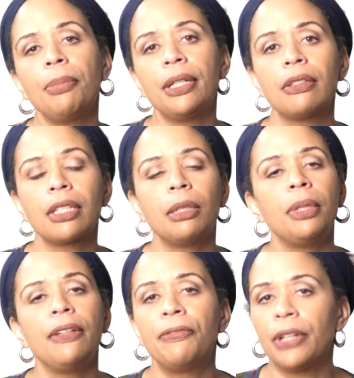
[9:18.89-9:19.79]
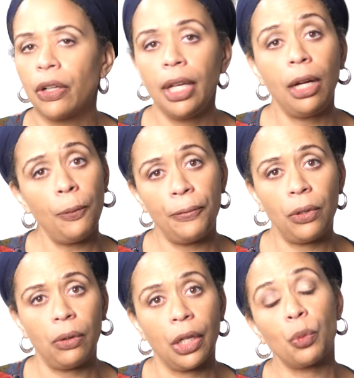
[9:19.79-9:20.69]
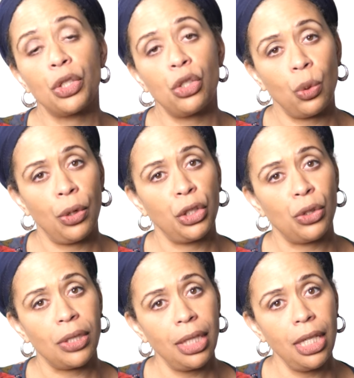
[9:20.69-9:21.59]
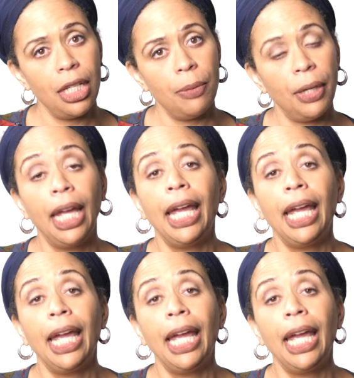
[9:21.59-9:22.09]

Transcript: pills can be very helpful in restoring your sleep